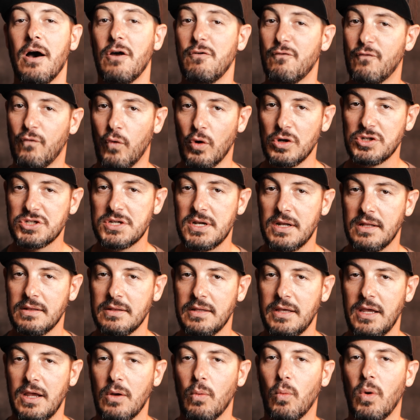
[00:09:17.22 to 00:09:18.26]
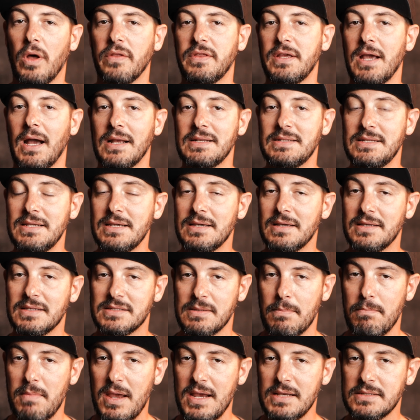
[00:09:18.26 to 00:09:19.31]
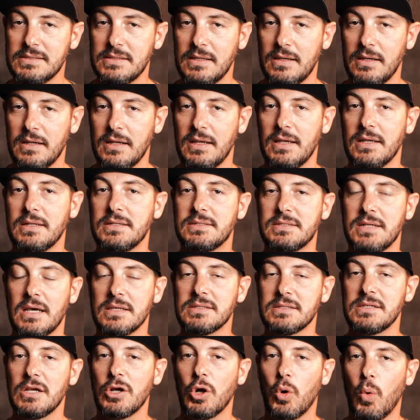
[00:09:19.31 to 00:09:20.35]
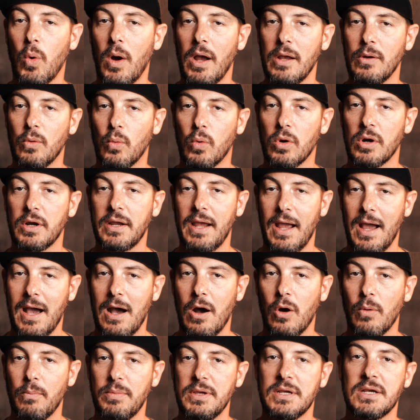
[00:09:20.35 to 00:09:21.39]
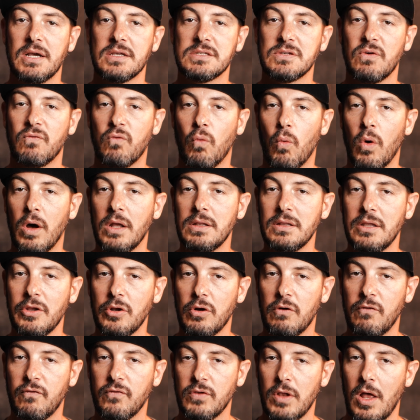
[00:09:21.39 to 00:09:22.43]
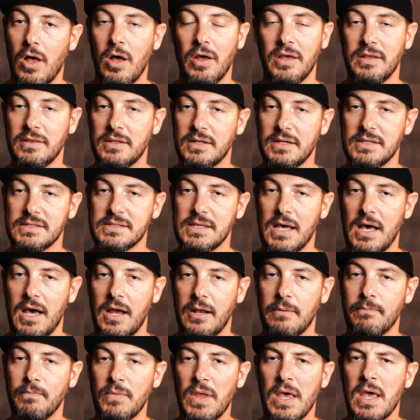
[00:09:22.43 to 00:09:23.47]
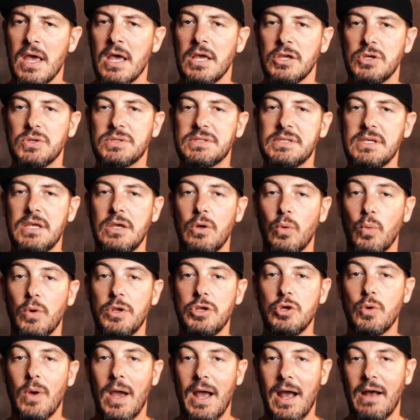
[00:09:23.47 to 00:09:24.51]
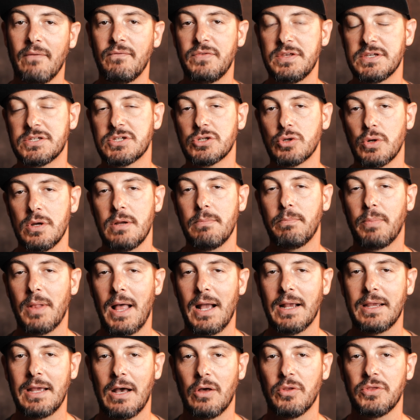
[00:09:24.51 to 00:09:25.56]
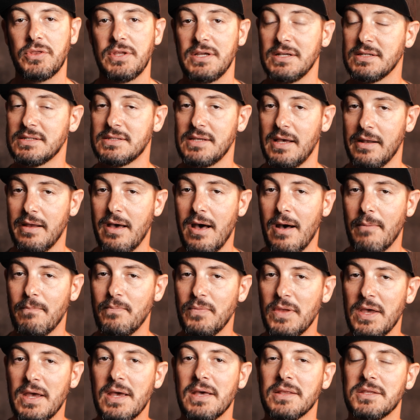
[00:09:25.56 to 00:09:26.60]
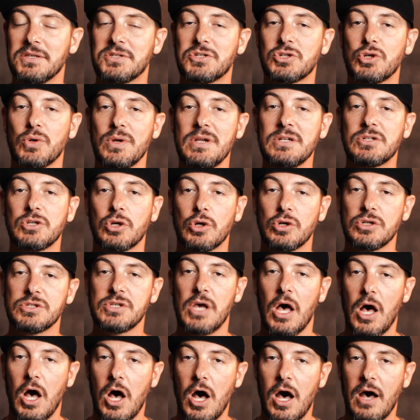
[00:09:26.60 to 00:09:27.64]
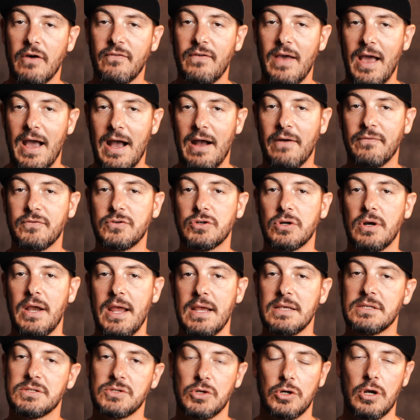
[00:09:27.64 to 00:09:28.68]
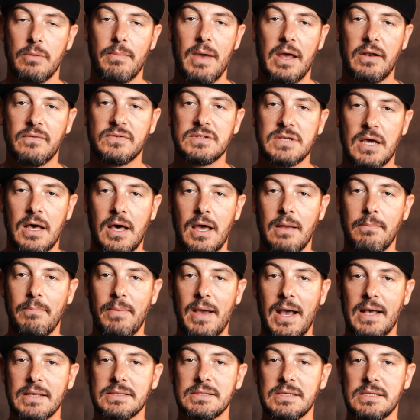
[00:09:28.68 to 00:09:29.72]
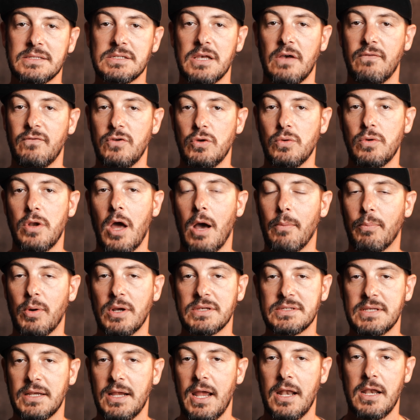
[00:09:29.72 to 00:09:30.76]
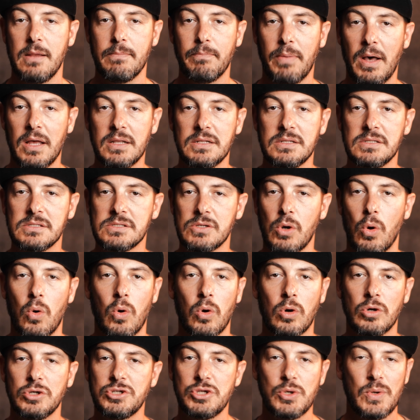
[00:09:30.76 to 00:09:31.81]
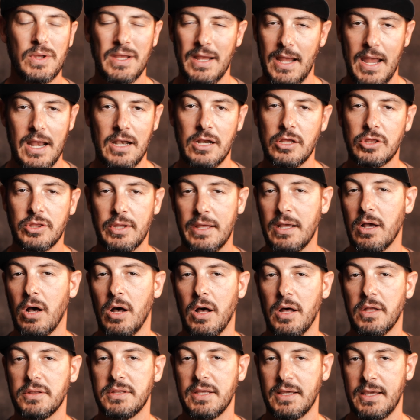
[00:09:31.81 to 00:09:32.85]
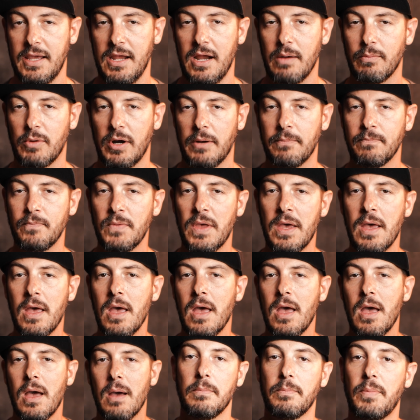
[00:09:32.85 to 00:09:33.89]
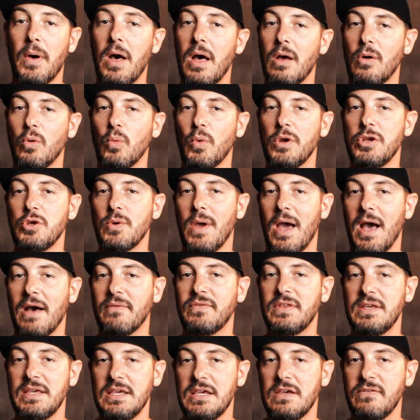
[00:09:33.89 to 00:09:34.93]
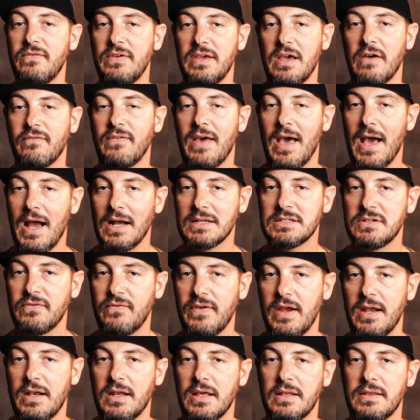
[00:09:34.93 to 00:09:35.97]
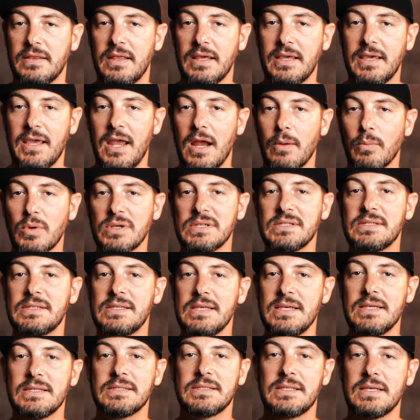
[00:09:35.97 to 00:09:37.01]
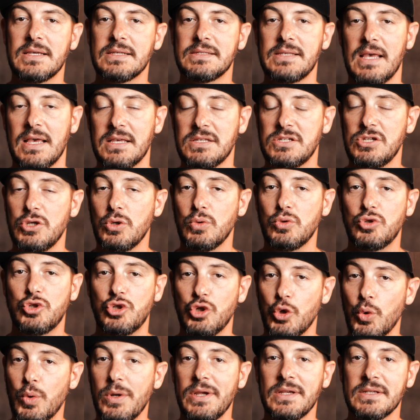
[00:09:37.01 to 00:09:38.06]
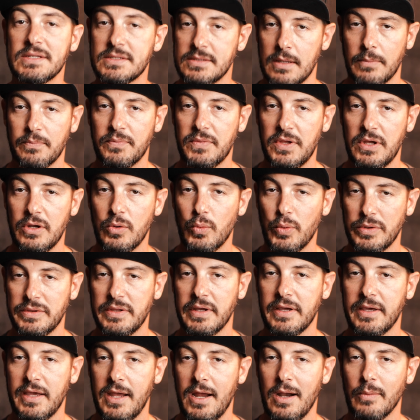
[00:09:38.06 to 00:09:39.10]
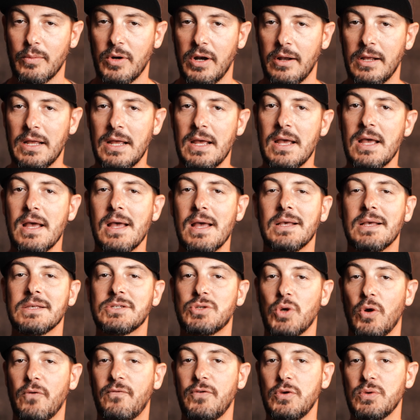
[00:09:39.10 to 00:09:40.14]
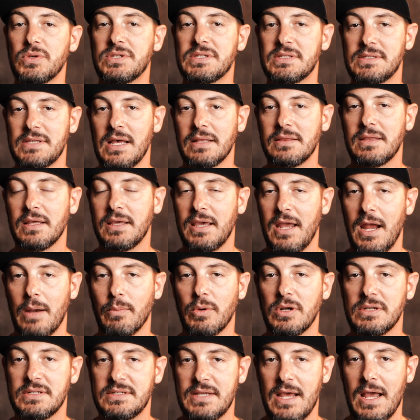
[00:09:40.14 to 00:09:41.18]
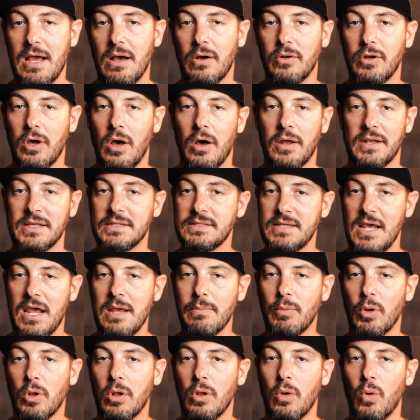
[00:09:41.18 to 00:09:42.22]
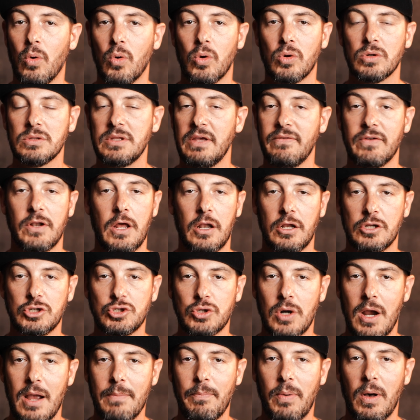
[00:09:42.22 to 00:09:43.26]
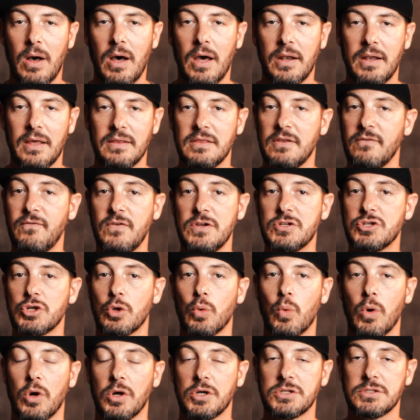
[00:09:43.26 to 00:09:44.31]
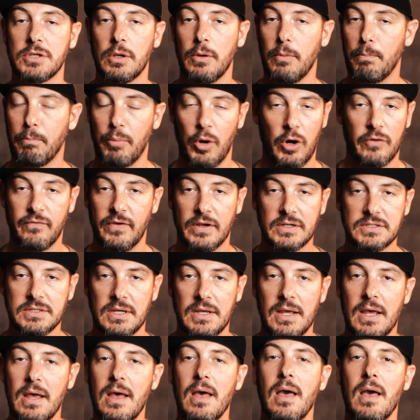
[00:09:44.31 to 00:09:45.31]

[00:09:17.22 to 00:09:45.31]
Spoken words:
Unfortunately, while the idea is amazing, it doesn't quite work out because of one little flaw in the design. You see, when you have the screen blackout thing set up, the screen turns off after a certain amount of time passes of you not pressing any buttons or doing anything on the camera. But when you have the EVF activated, the camera sees this as you doing something with the camera. So if you set the camera down on a table or leave it on a tripod, the feature works perfect.